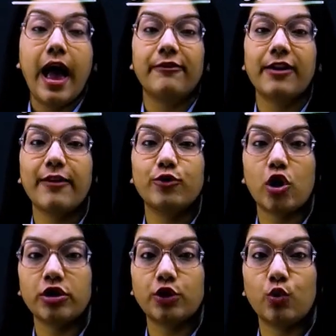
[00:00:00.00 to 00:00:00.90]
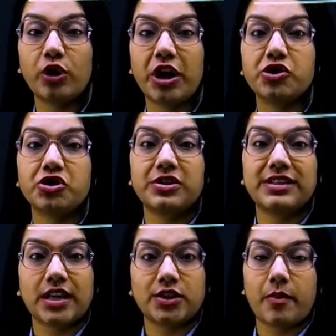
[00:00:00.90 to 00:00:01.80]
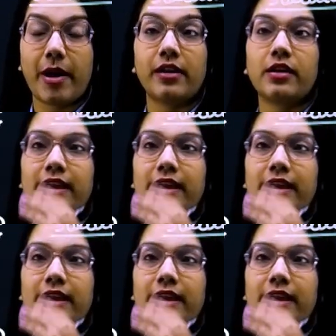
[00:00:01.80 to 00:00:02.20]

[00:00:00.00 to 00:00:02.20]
and we have drawn the two tangents in such a manner.